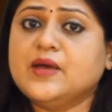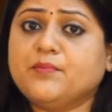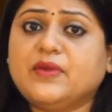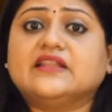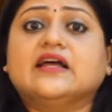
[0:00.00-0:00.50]

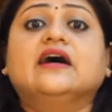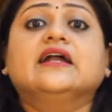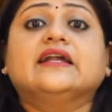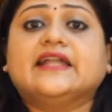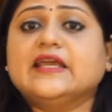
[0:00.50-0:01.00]
be the
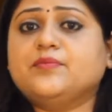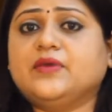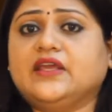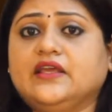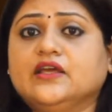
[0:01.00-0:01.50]

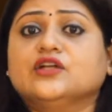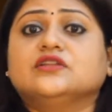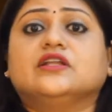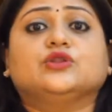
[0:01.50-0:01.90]
DB, the